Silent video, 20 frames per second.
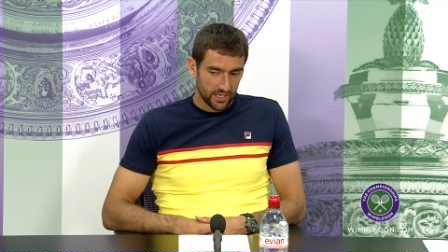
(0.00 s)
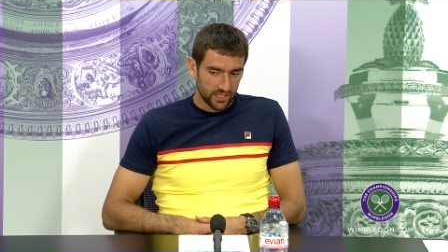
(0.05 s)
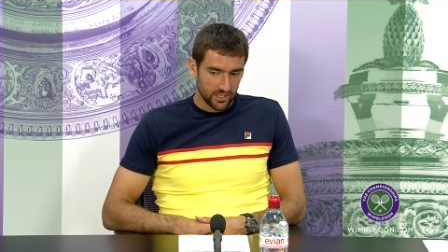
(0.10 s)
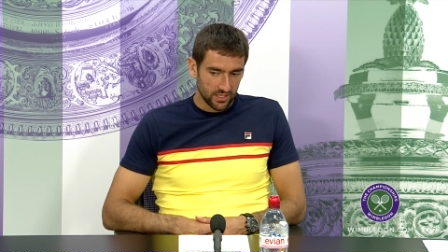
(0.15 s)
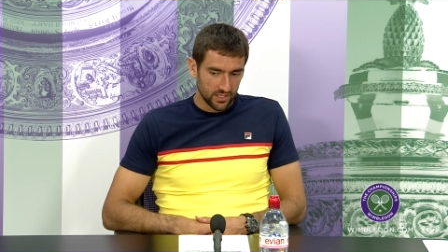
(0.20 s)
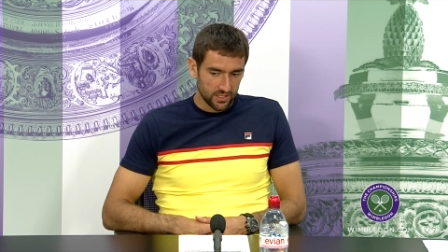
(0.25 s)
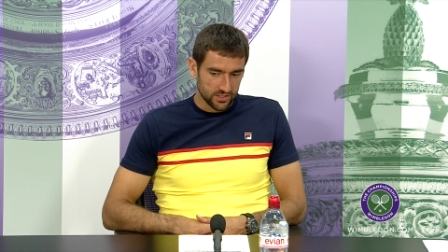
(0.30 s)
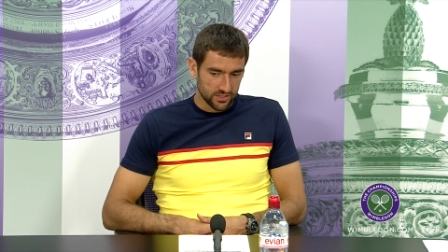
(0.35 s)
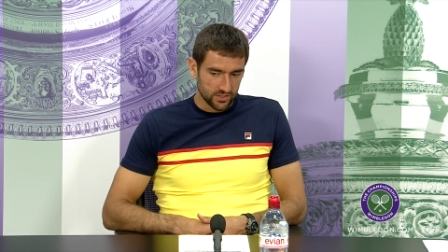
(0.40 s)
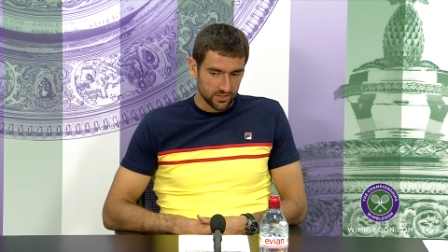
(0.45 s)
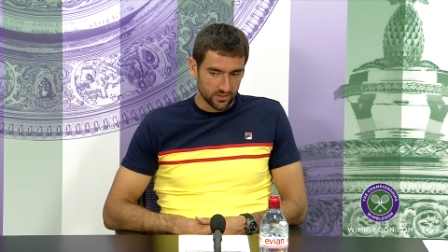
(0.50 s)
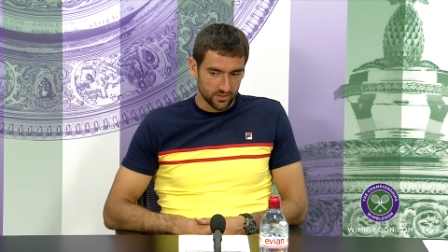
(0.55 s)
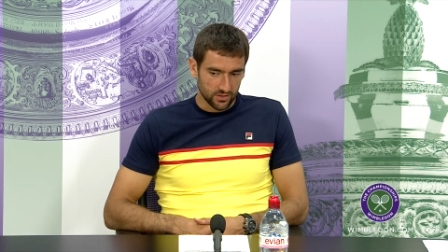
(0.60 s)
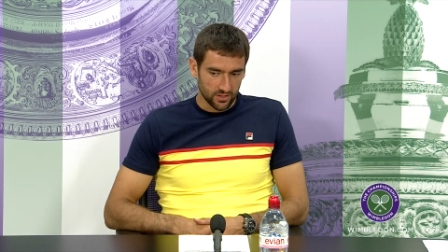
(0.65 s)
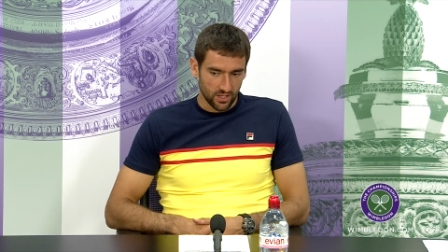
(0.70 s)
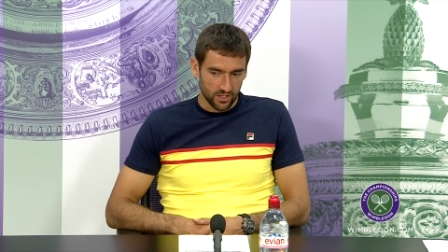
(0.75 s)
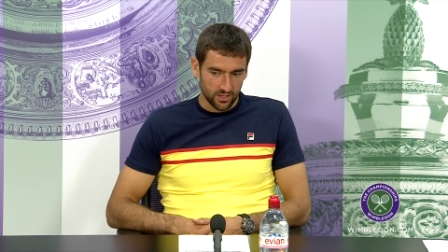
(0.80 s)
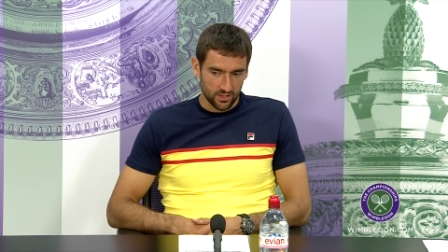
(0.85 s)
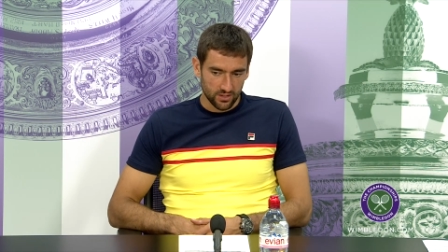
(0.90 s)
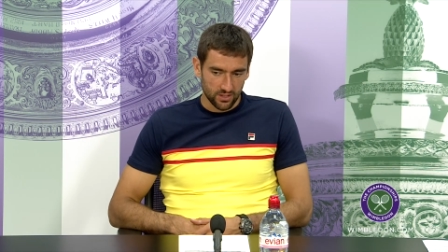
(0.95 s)
easier
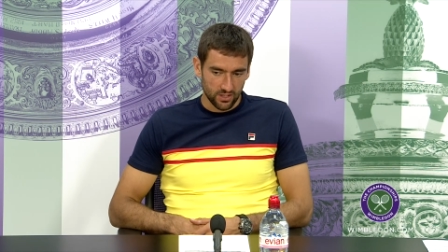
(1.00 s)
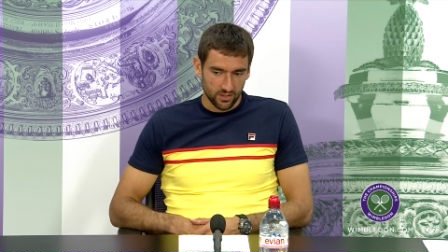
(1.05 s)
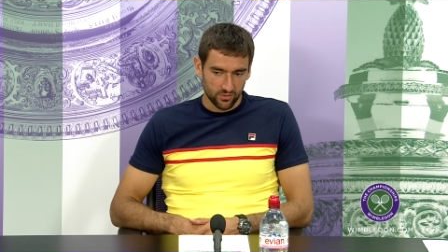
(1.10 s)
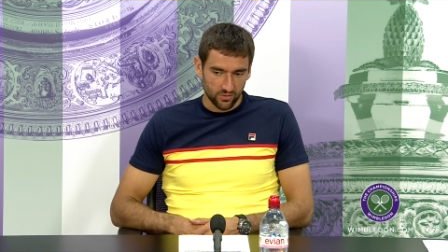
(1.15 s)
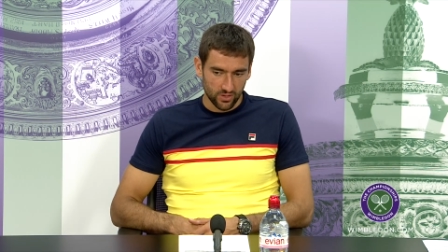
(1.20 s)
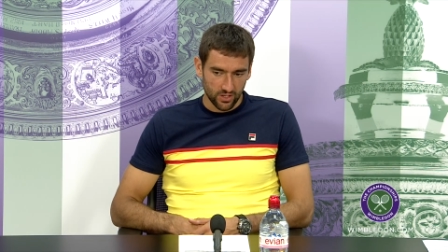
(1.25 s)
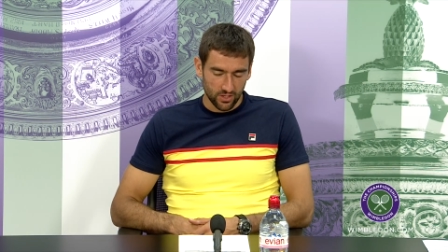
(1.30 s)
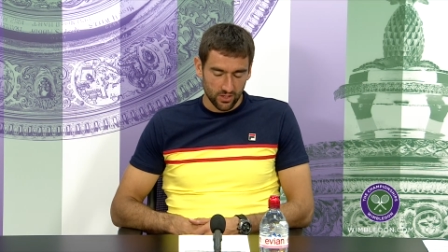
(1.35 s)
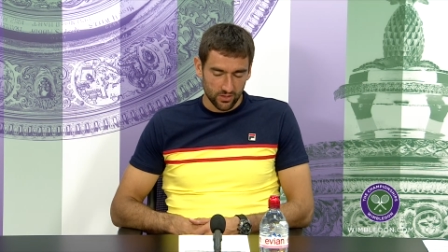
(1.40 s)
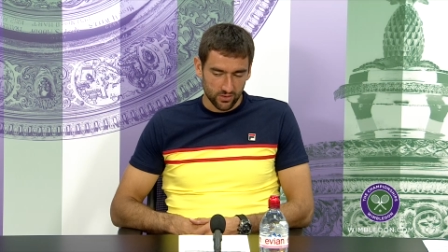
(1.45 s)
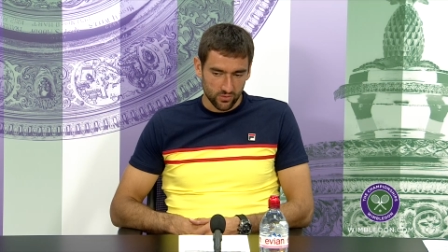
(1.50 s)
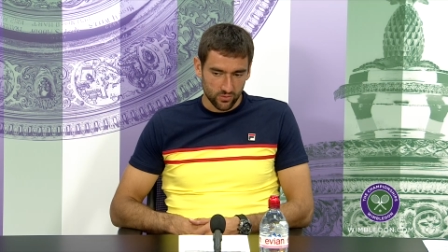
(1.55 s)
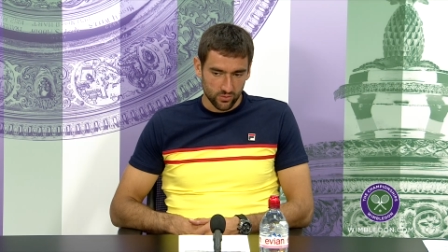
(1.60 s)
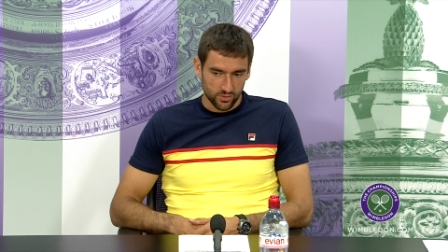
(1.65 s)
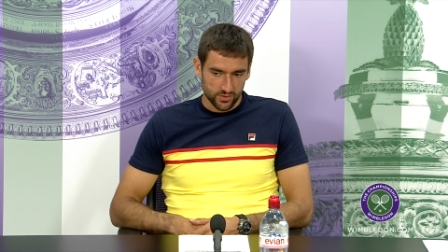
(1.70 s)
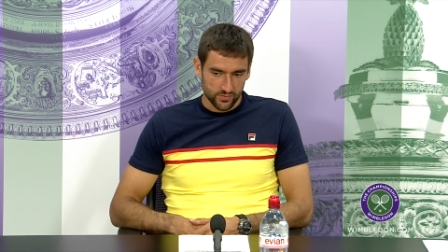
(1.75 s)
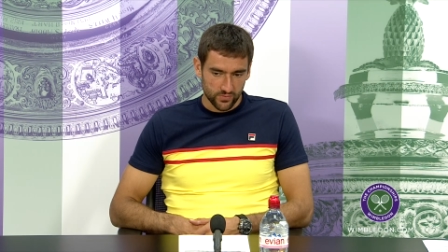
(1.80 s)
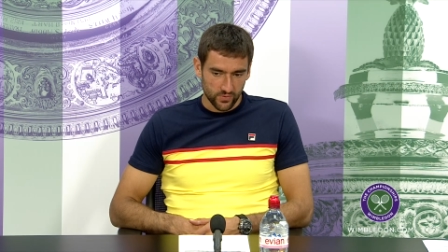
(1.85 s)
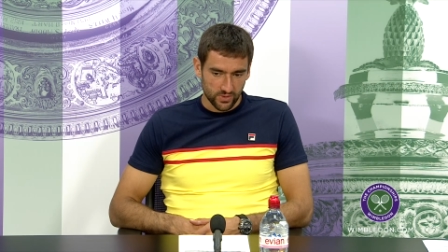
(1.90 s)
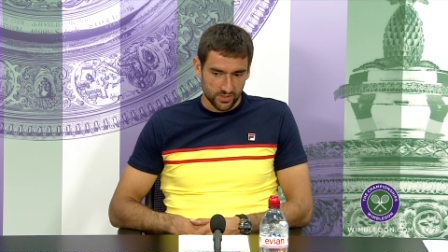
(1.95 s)
than on hard
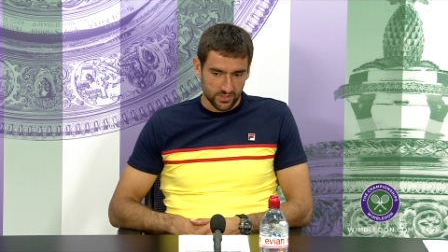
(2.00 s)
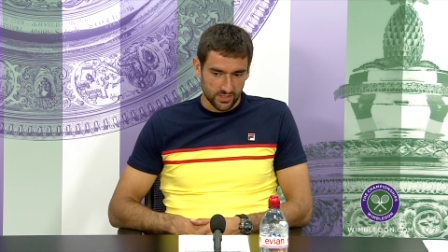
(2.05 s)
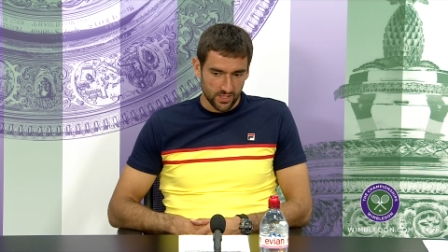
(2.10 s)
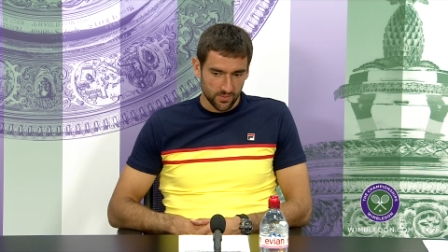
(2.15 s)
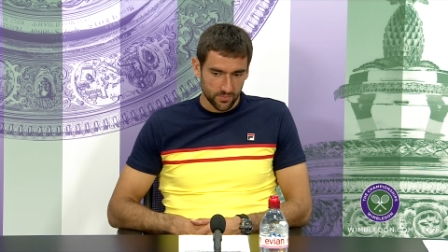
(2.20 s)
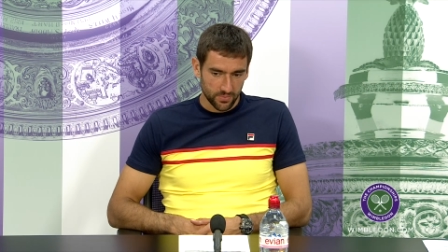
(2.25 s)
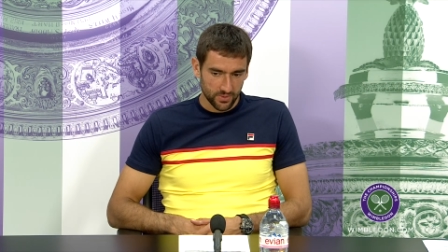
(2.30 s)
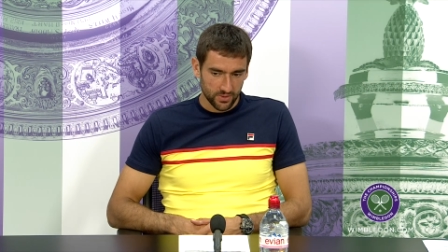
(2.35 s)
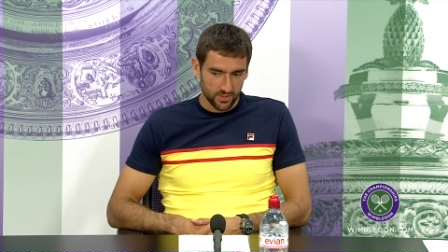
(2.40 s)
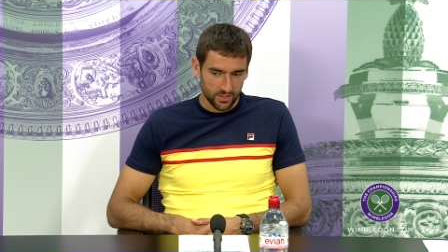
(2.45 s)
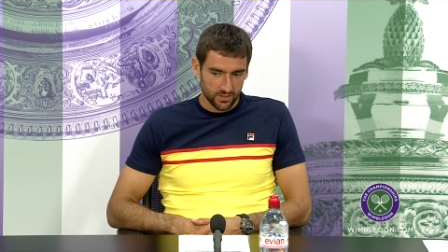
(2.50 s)
courts, for example.